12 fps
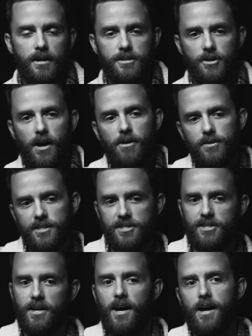So I always
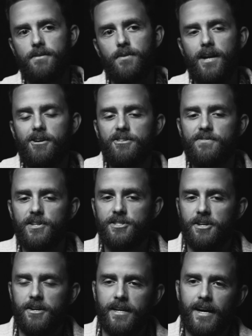thought when I was first
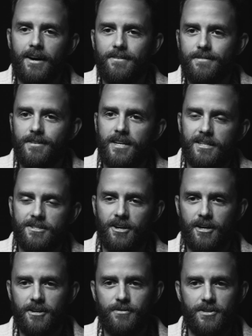starting out,
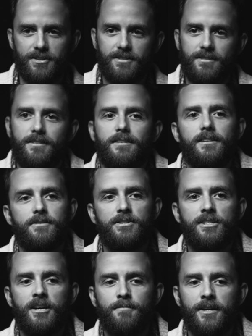Kickstarter
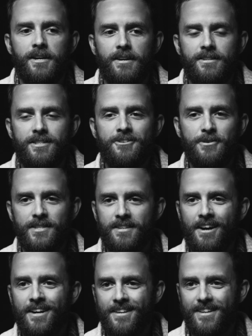was coming to its
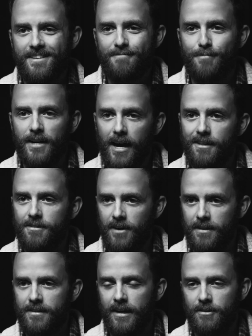end, but I
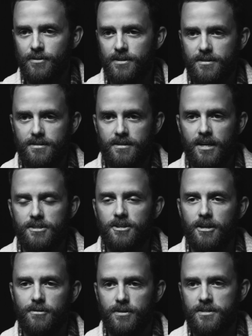thought that
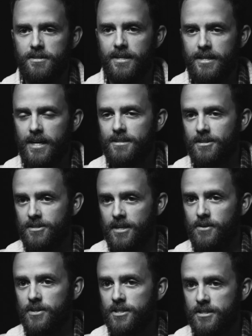Kickstarter was the
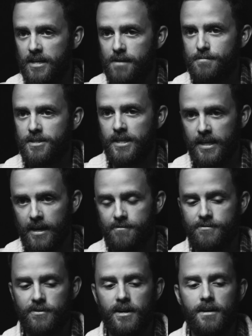necessary step to get
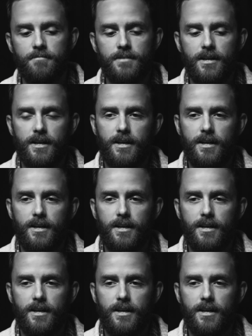from